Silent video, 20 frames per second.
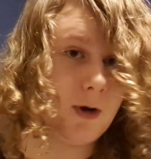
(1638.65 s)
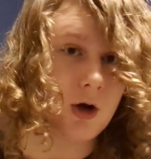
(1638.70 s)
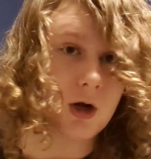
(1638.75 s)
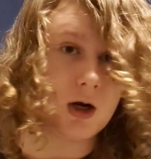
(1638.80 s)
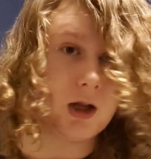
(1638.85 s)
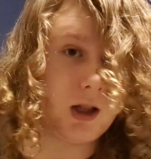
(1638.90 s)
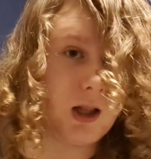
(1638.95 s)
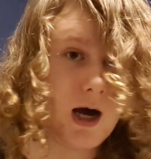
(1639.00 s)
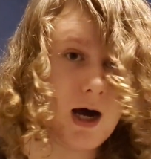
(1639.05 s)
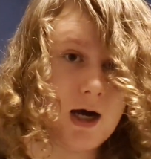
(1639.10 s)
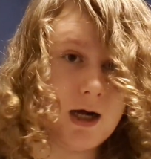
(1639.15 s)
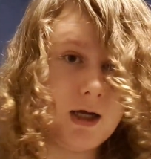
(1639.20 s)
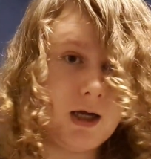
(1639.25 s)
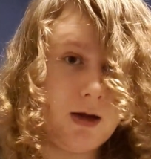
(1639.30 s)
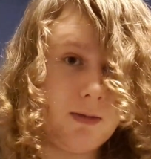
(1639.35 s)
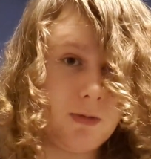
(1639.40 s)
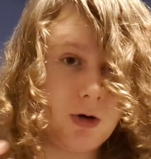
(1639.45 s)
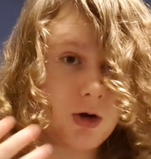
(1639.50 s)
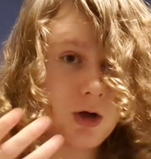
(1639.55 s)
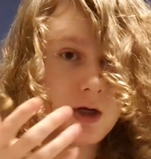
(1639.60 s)
I'm not gonna
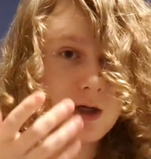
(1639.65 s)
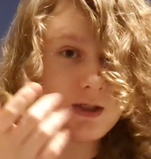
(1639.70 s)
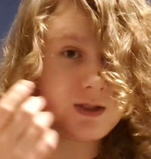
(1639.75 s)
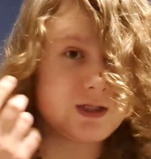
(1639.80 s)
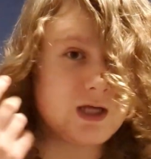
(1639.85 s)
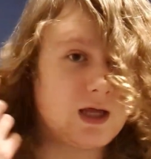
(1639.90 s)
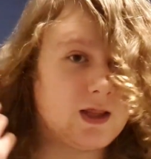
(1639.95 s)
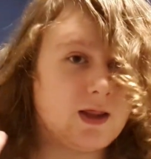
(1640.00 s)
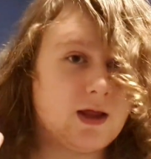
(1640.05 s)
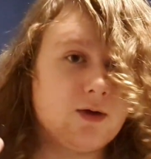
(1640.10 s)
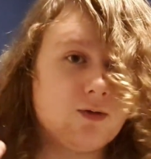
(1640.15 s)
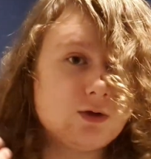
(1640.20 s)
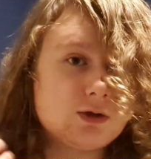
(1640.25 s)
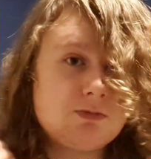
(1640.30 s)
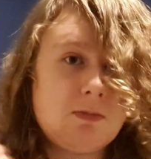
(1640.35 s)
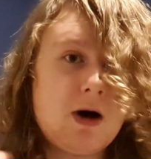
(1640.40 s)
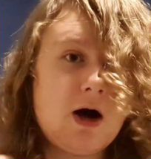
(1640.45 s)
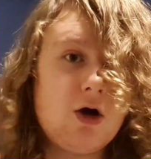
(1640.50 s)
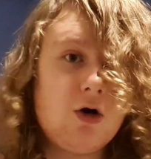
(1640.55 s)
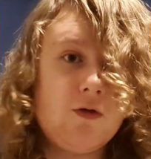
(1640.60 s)
lie. I'm not gonna say that it
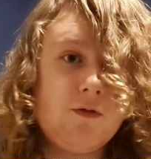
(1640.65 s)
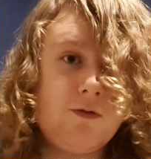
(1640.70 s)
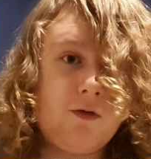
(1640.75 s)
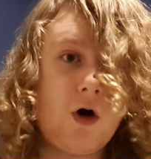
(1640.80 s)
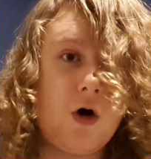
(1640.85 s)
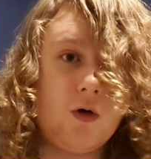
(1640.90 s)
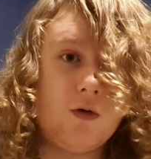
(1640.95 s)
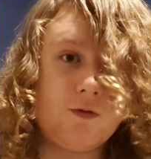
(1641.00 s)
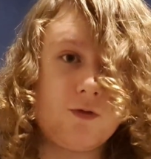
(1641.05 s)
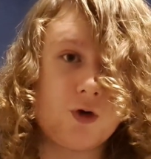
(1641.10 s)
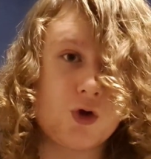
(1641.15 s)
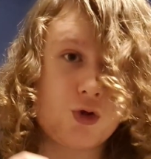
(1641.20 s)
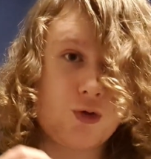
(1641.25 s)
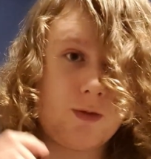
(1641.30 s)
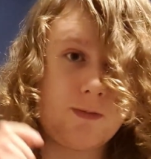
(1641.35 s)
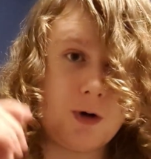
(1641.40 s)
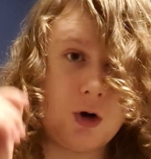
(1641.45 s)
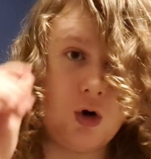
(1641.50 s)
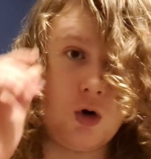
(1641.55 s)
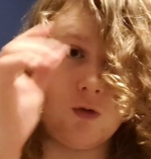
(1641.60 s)
was my own fault for
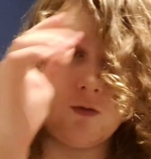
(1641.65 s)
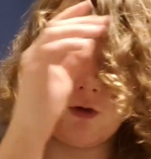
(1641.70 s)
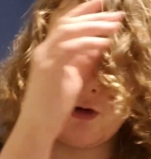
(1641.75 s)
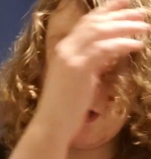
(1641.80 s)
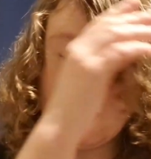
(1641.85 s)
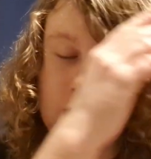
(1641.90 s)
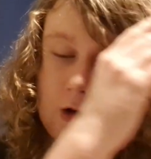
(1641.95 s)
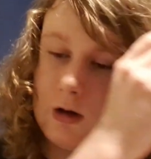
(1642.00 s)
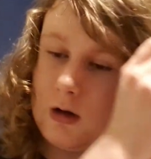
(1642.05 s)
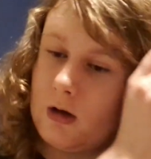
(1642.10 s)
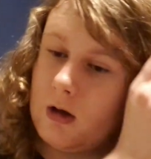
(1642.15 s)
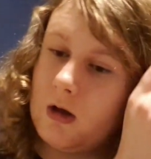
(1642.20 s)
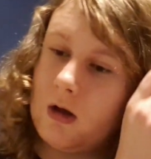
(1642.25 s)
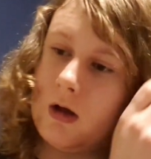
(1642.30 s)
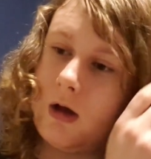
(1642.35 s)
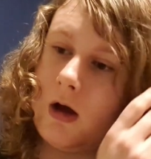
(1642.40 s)
tripping over,